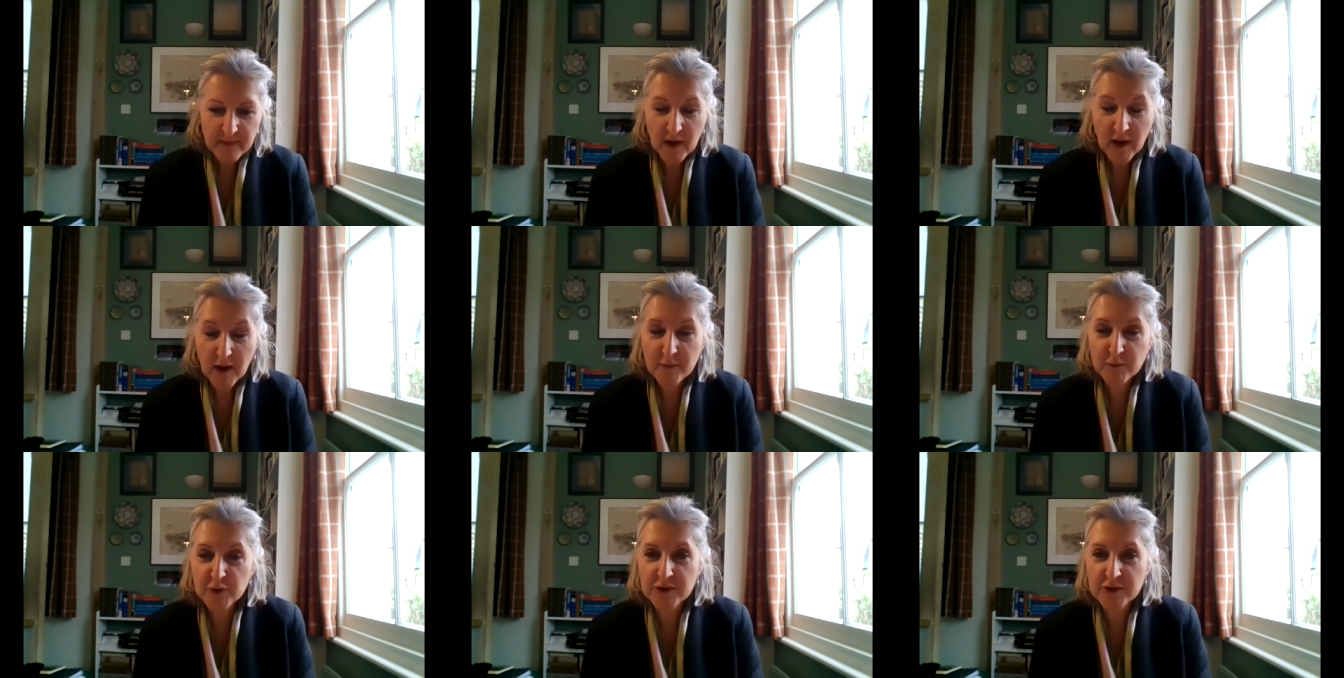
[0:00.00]

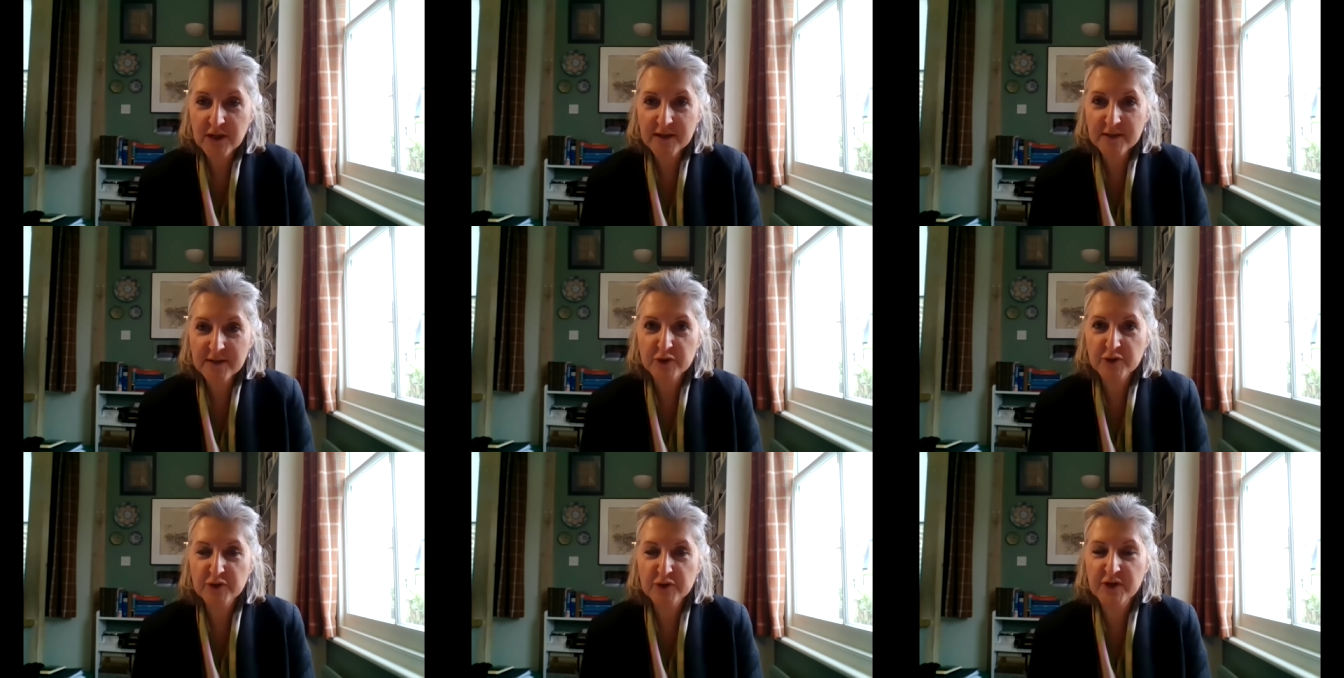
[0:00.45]
I would
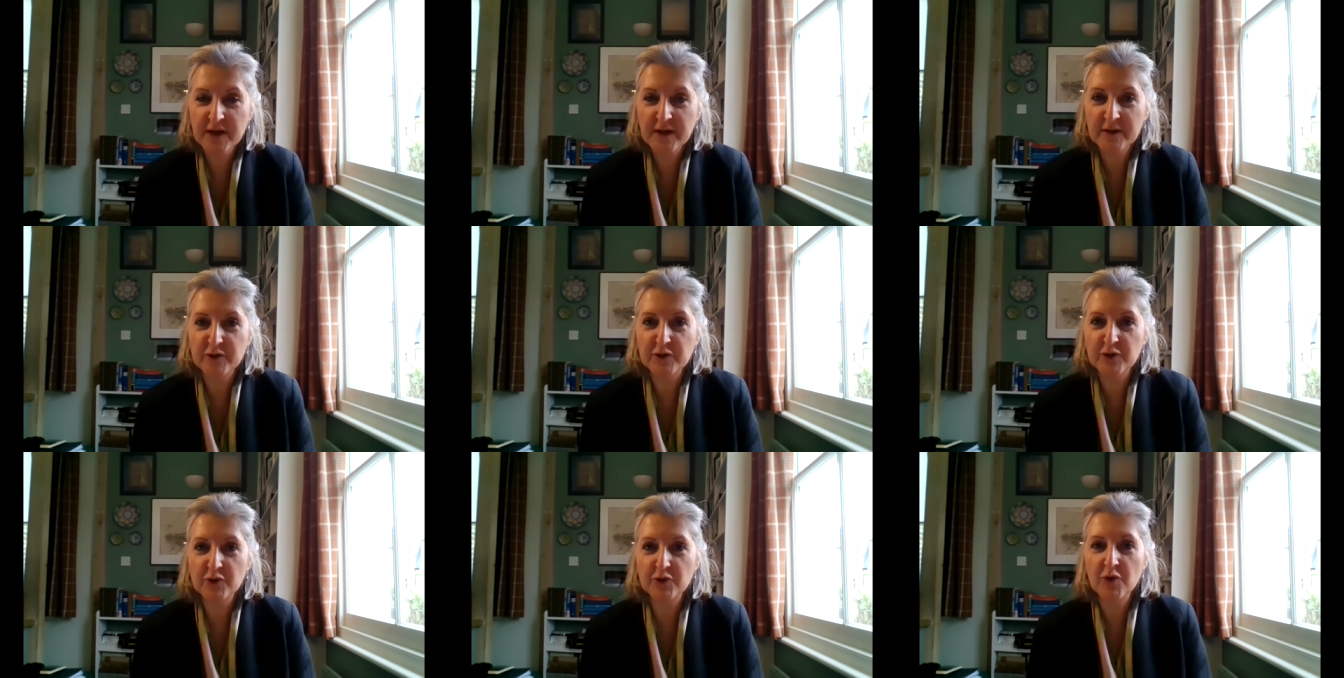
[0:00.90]
like to
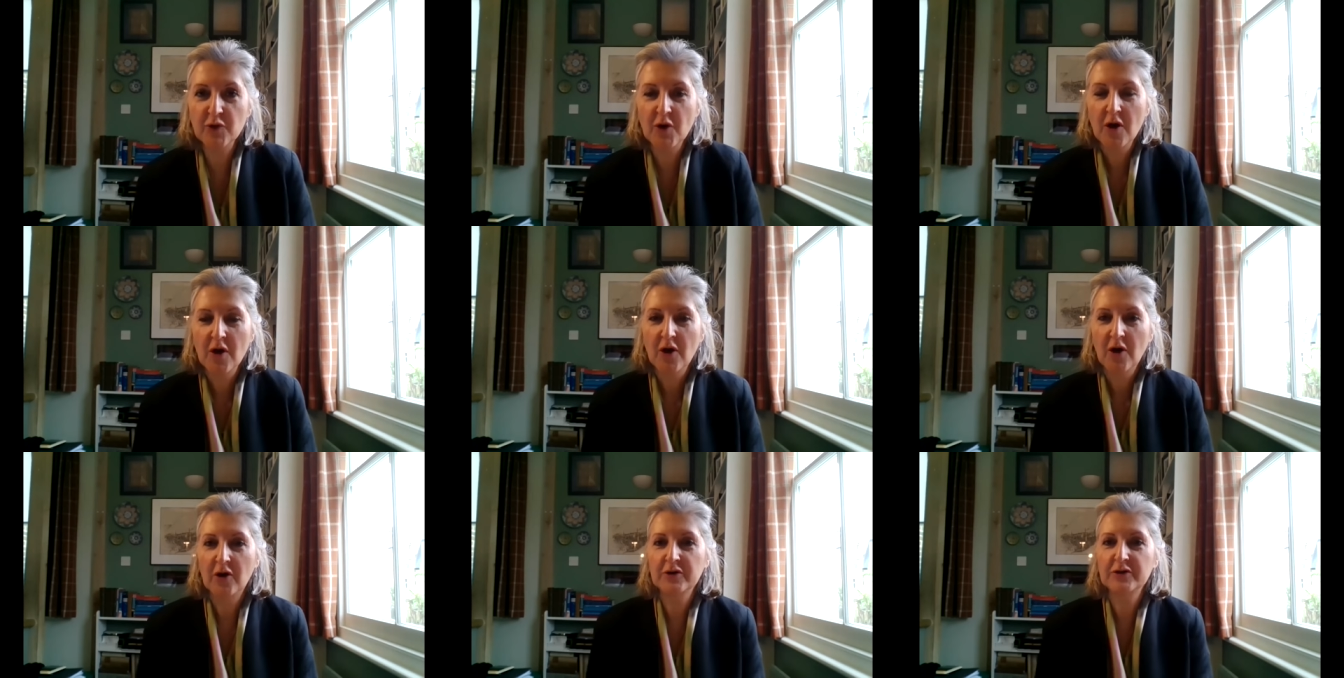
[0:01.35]
take you
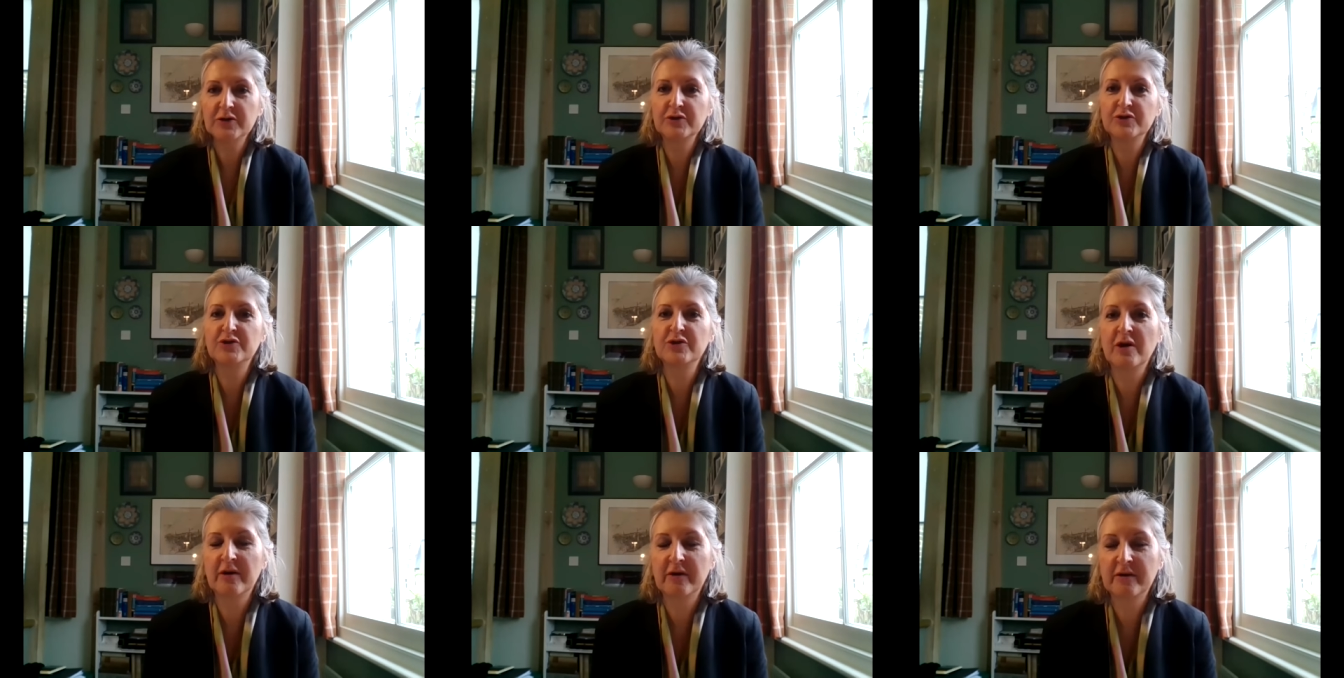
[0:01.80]
on a
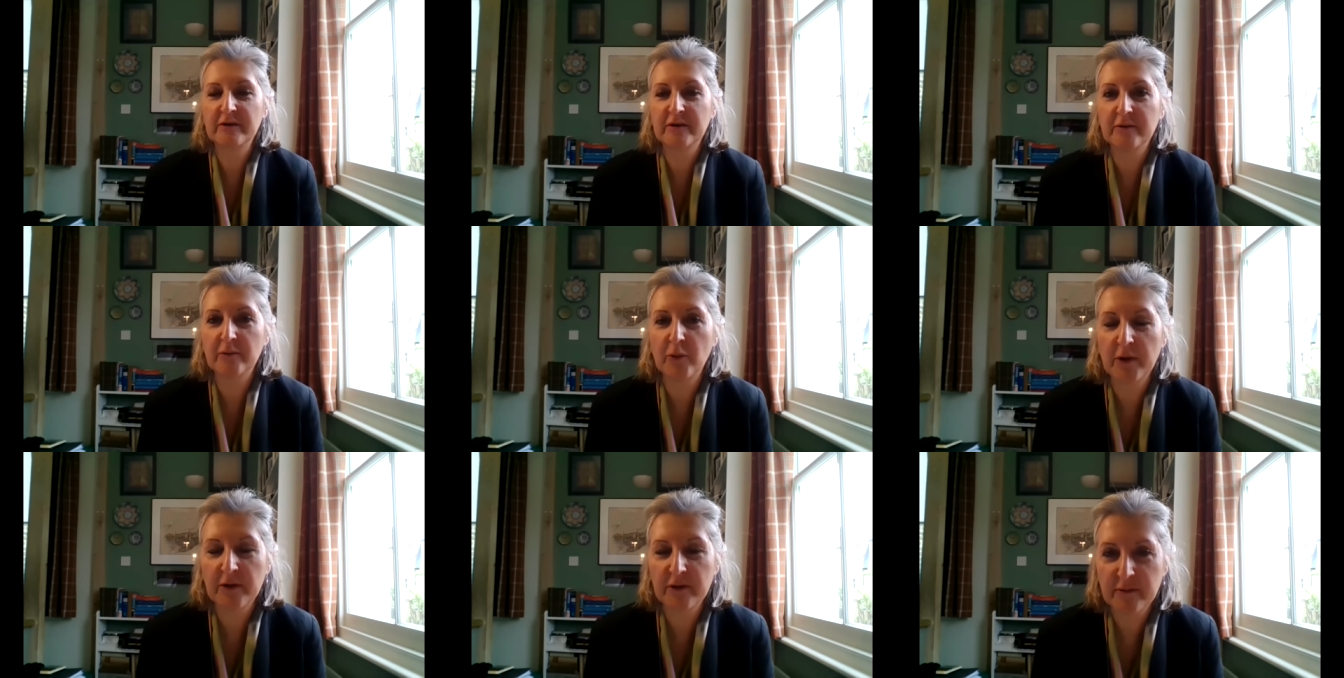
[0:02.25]
journey
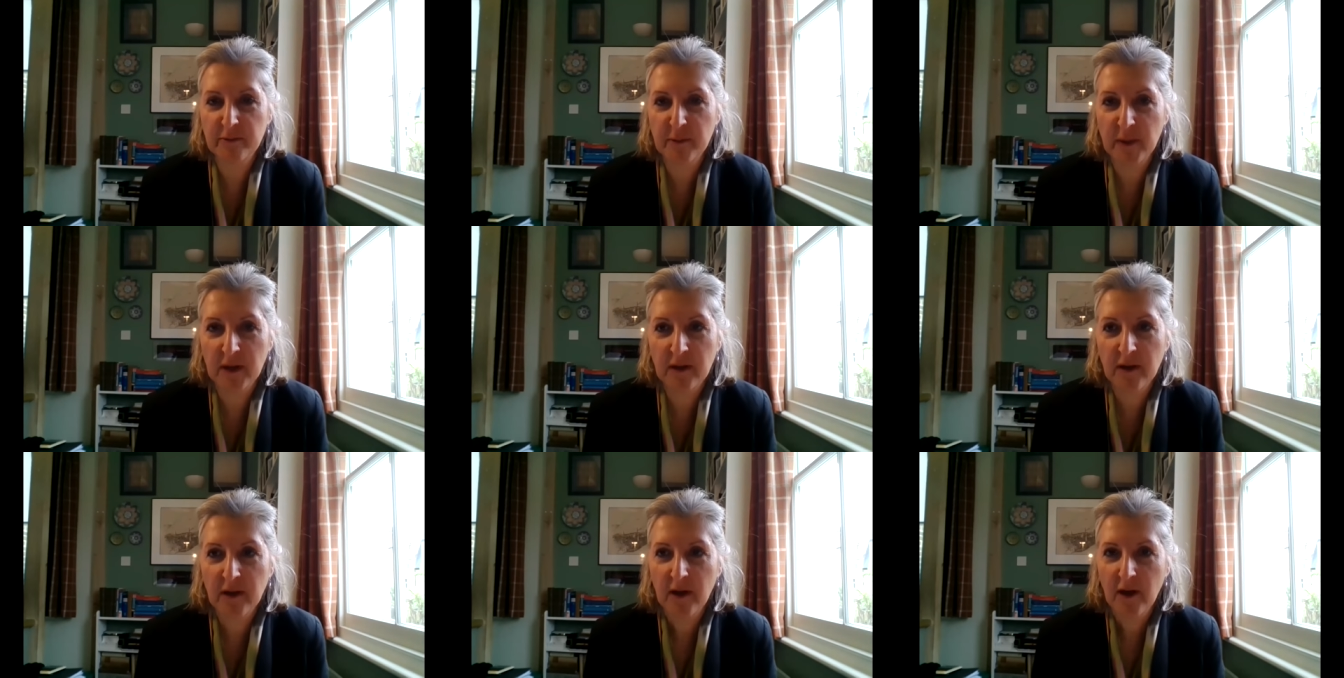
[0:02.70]
with
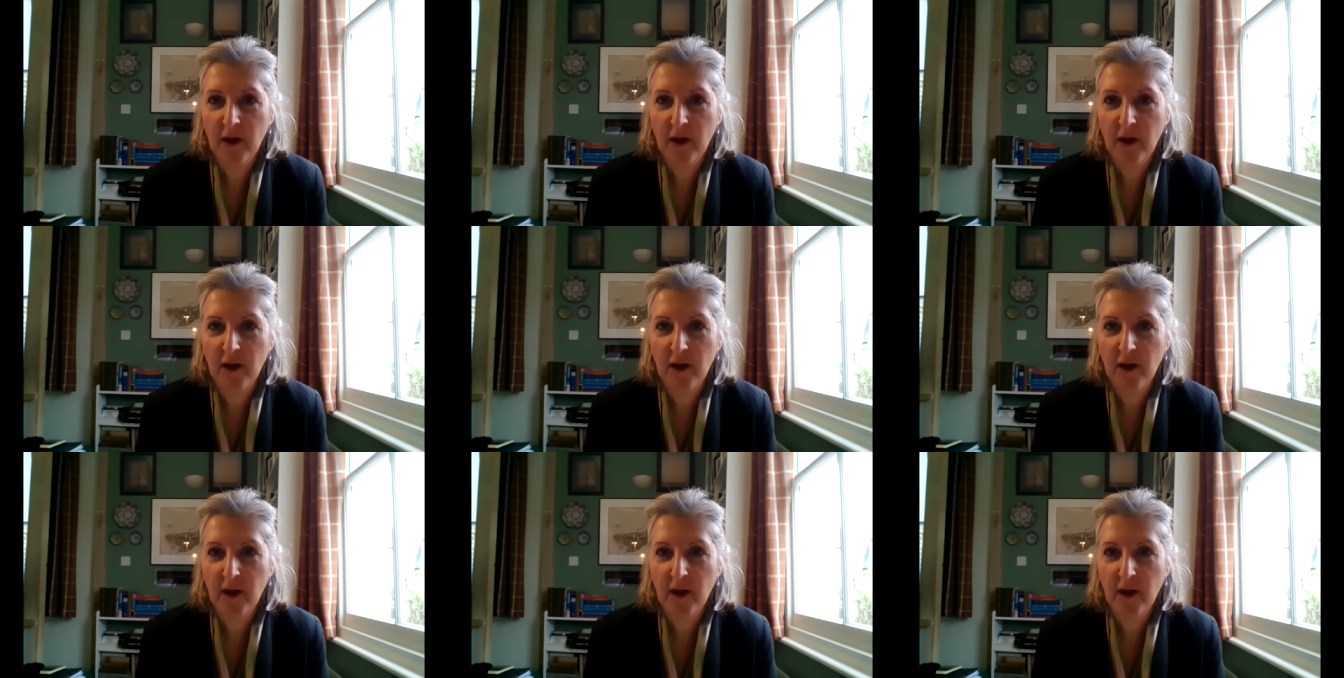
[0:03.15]
me.